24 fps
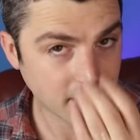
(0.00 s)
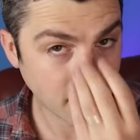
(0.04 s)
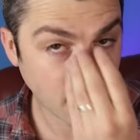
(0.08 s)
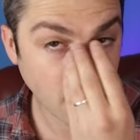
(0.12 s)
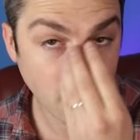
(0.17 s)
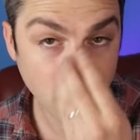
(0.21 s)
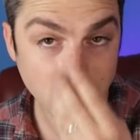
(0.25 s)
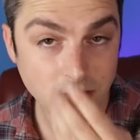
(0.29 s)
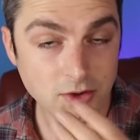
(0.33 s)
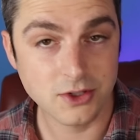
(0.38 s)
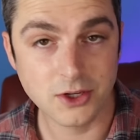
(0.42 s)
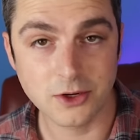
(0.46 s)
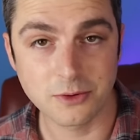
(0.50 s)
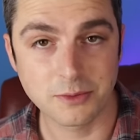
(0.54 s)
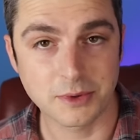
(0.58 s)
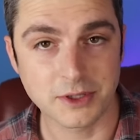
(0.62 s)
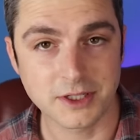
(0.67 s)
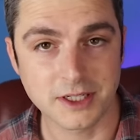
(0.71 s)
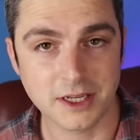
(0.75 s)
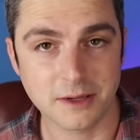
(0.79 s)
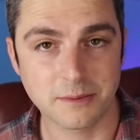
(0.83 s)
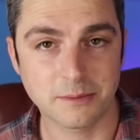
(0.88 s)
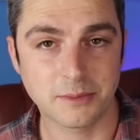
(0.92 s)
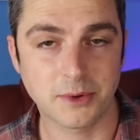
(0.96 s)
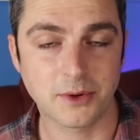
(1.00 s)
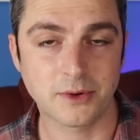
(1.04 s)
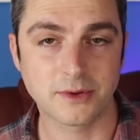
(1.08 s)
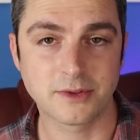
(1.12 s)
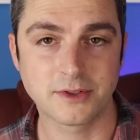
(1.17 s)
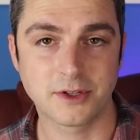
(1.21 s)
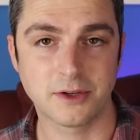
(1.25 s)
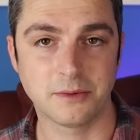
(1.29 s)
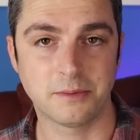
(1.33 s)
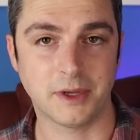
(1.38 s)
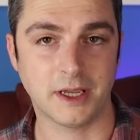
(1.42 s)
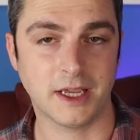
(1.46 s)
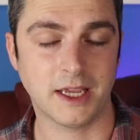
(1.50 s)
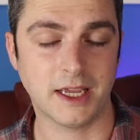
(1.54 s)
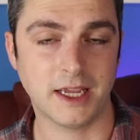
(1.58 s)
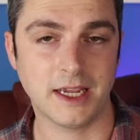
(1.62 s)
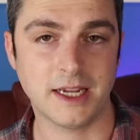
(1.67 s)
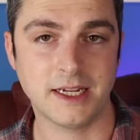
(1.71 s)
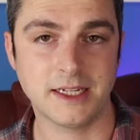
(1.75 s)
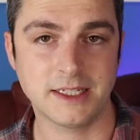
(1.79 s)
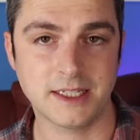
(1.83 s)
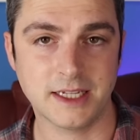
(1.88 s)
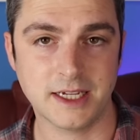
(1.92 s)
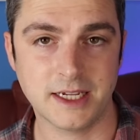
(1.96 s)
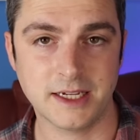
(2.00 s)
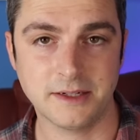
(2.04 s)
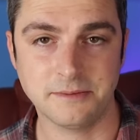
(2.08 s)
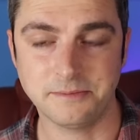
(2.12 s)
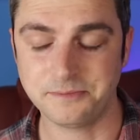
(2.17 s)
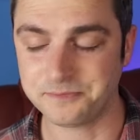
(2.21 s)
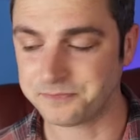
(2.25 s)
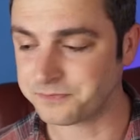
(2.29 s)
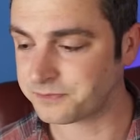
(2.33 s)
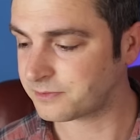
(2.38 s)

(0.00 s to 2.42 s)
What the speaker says: All super simple, super easy.